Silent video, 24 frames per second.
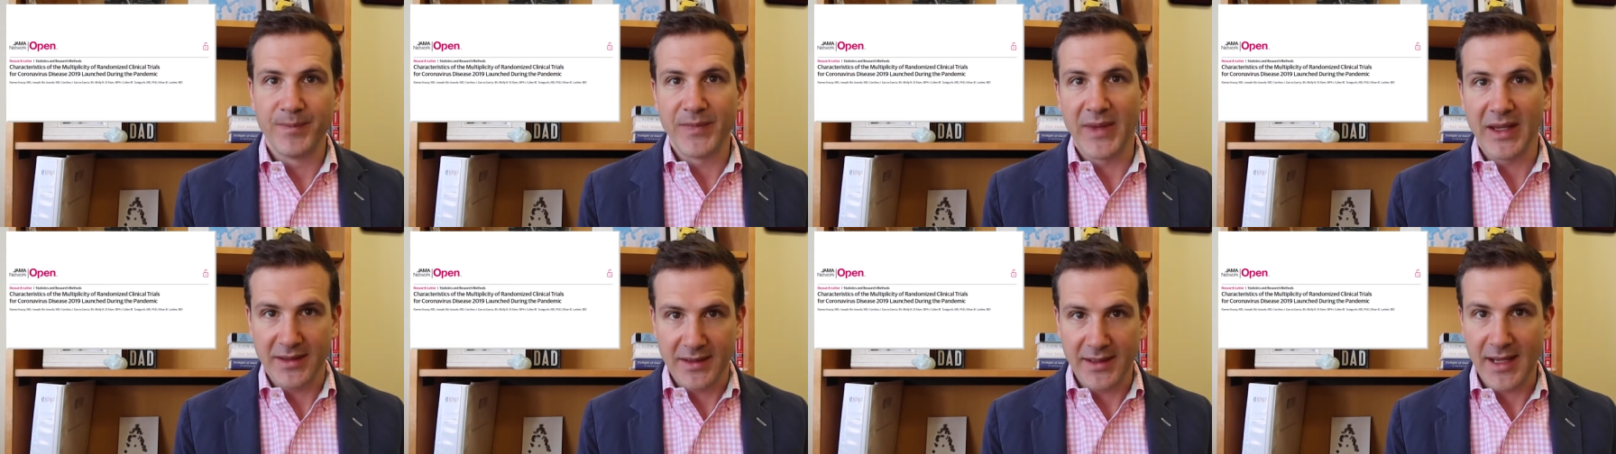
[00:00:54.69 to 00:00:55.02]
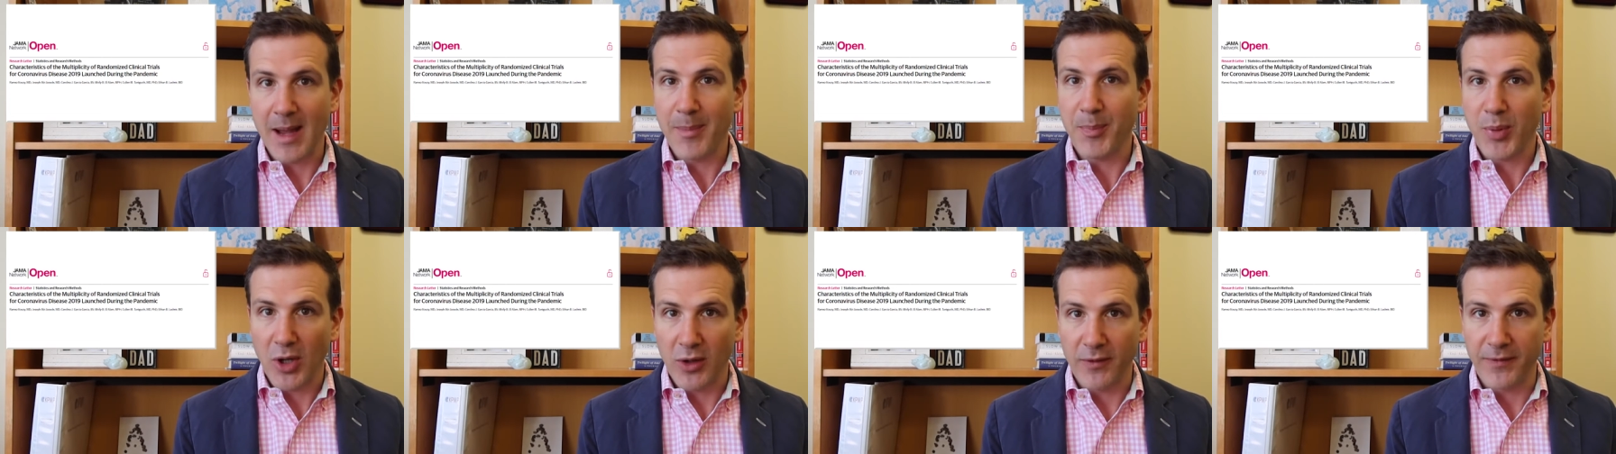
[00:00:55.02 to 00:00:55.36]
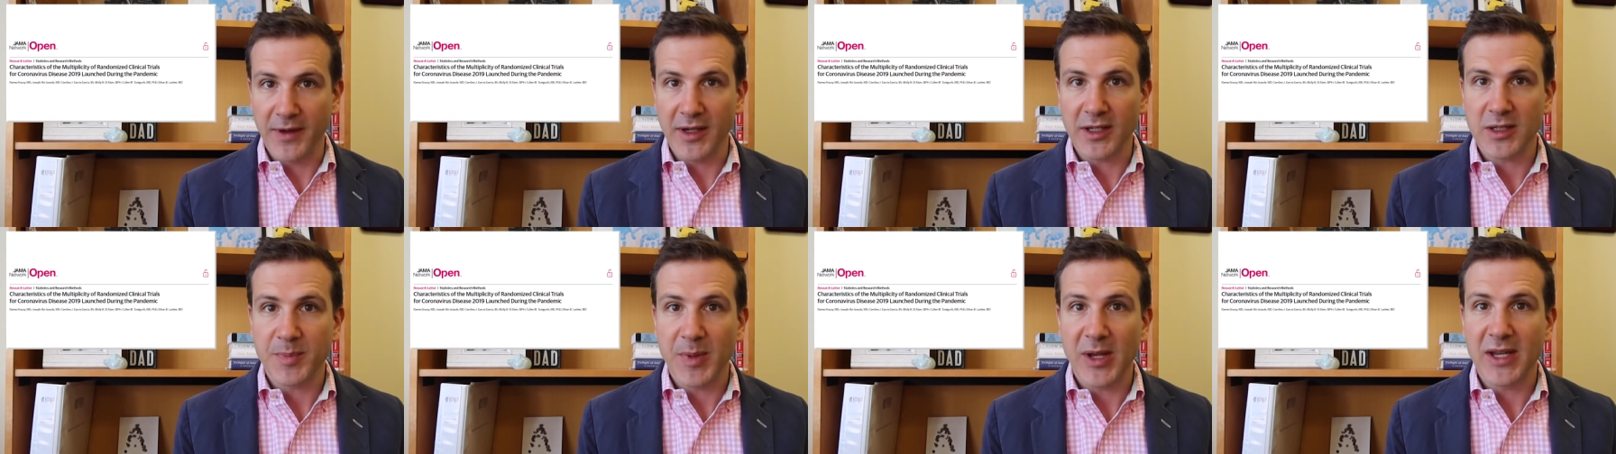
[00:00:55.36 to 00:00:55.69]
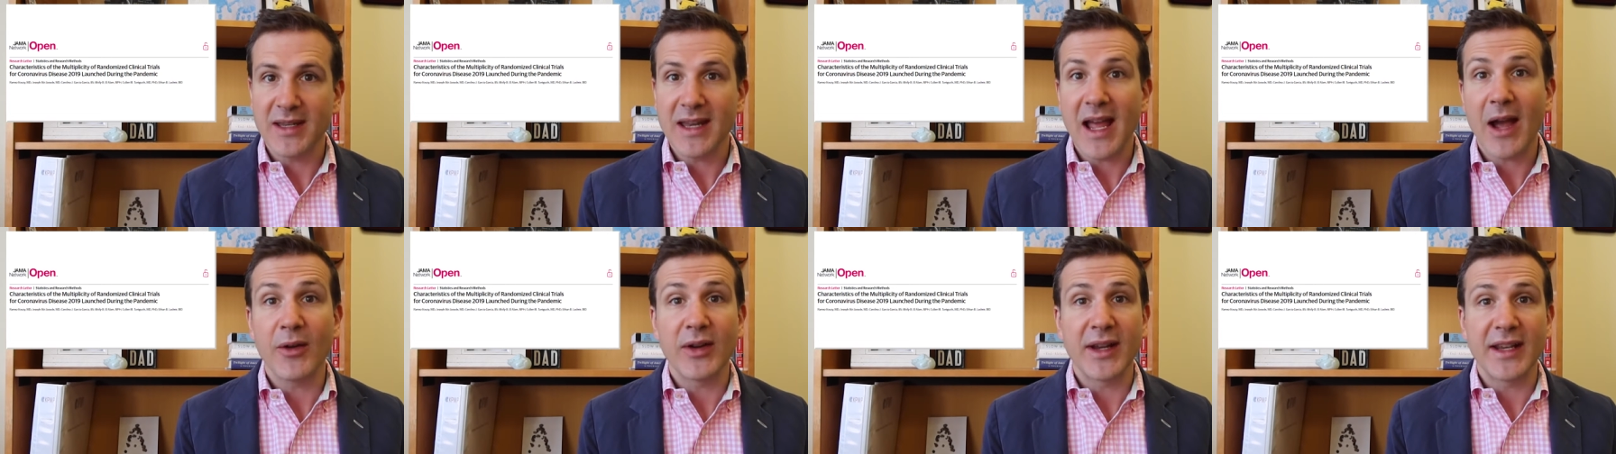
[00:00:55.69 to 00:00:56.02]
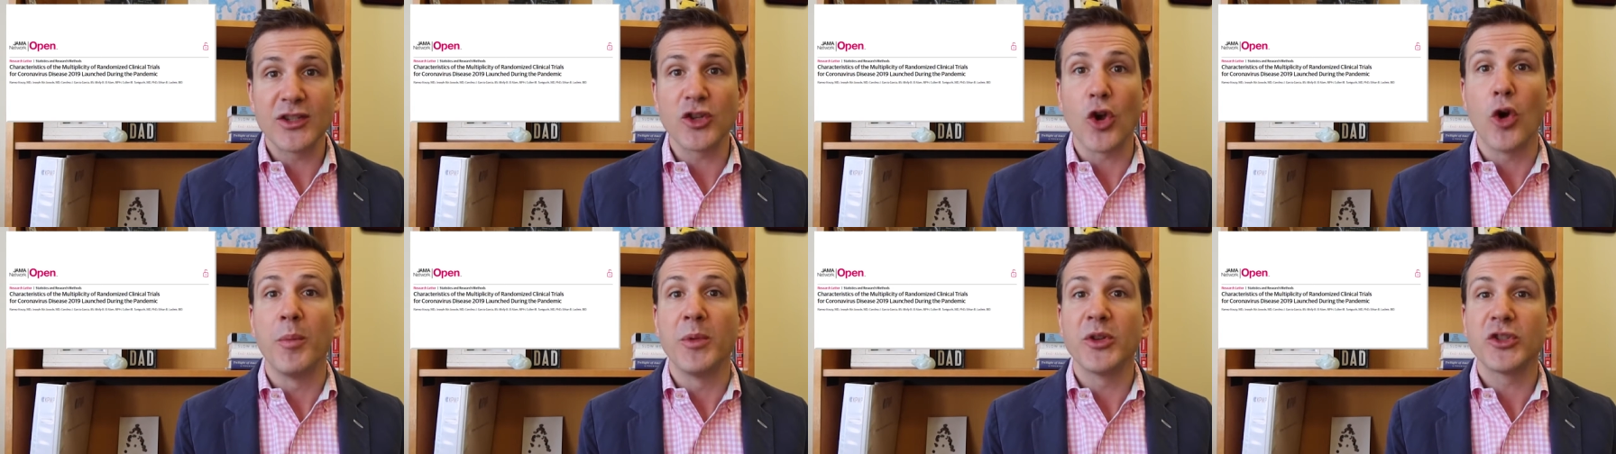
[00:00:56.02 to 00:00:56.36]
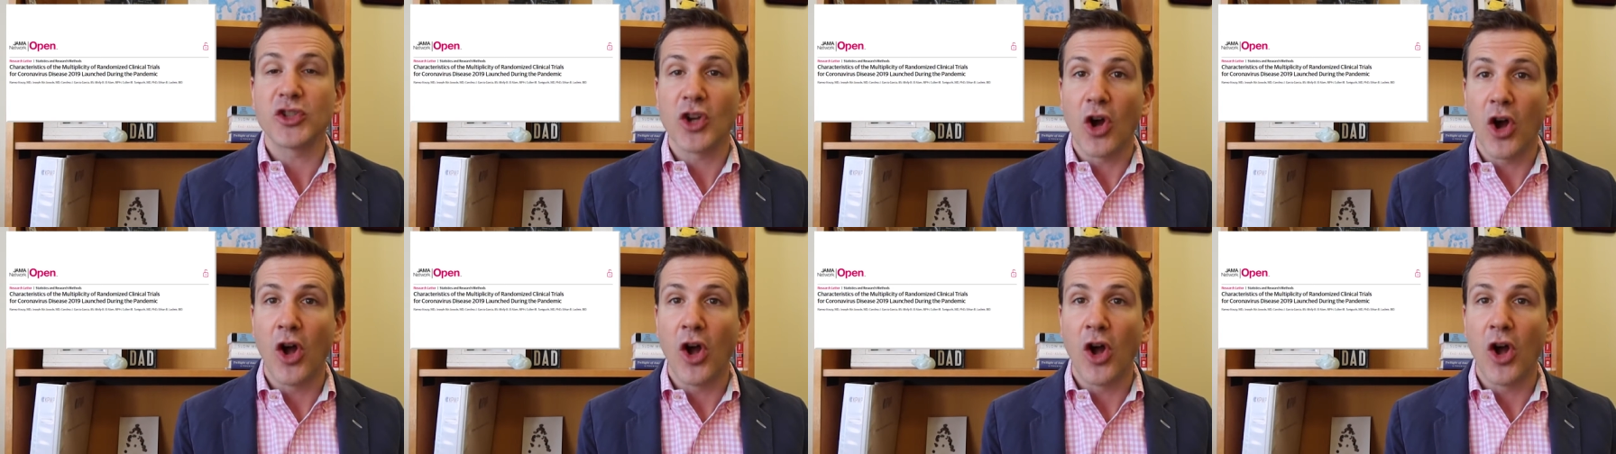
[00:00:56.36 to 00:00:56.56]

It's not perfect, but nowadays almost